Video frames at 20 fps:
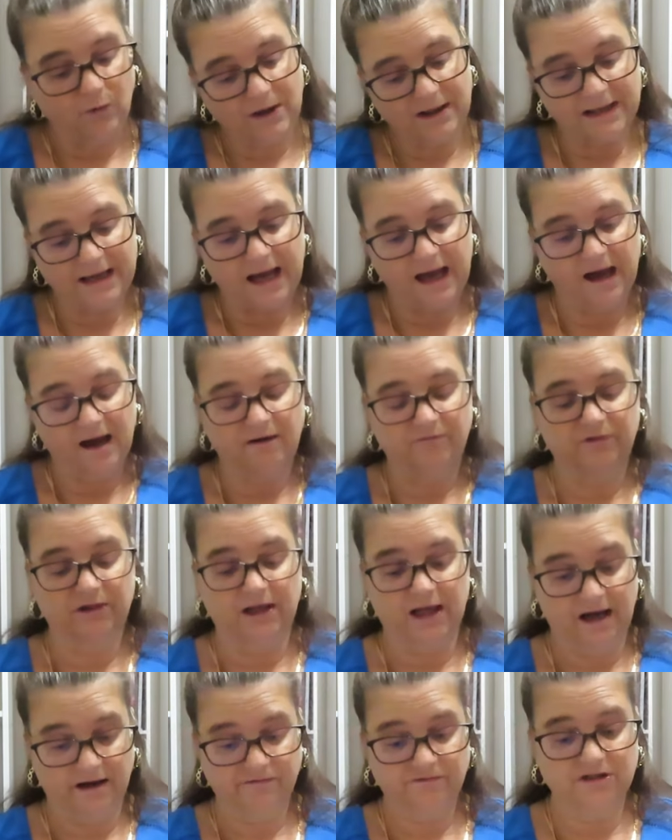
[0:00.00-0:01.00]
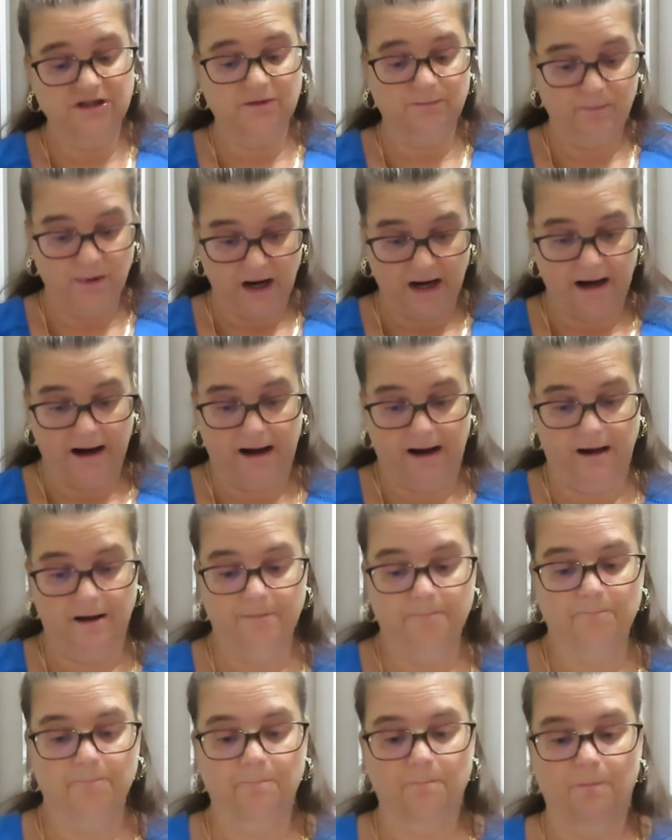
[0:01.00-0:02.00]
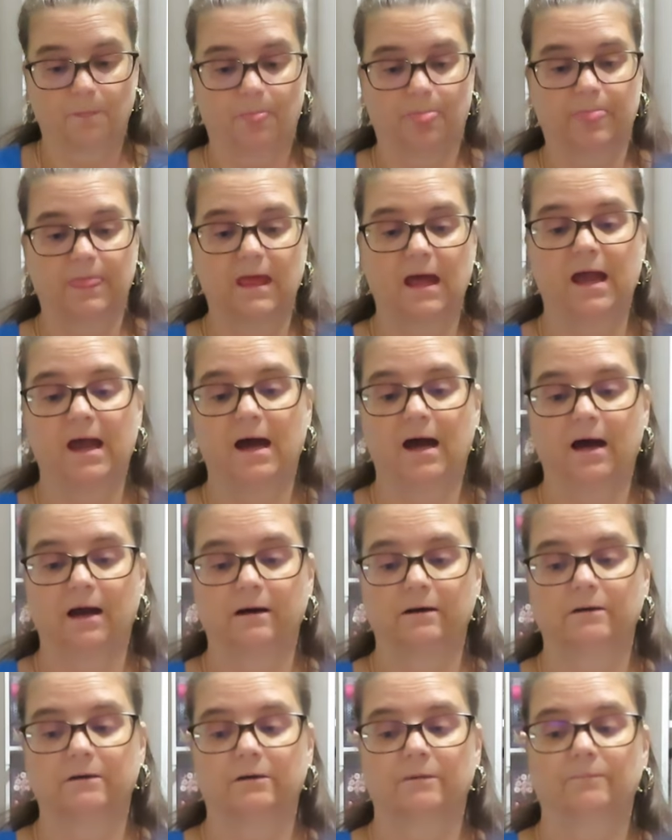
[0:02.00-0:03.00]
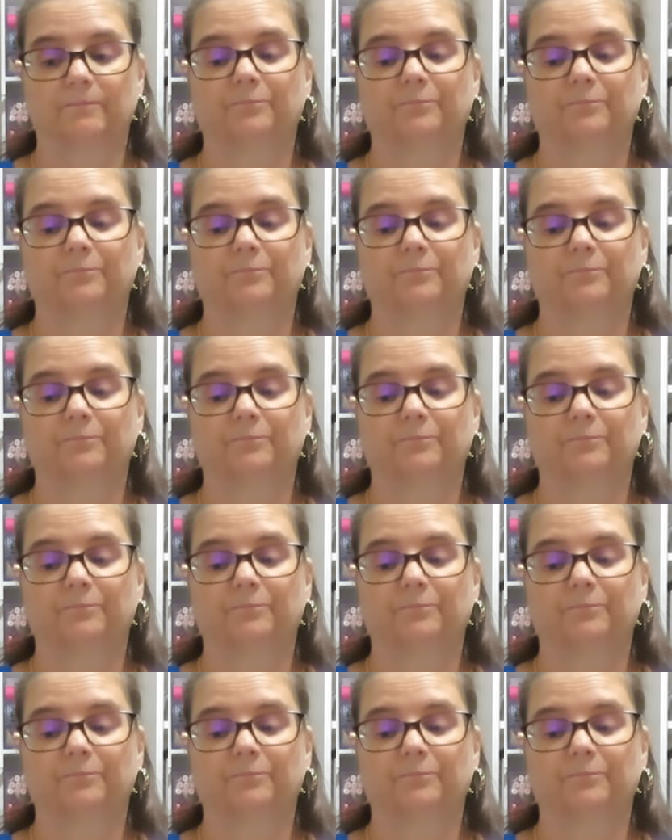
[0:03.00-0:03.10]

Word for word: really have left to buy and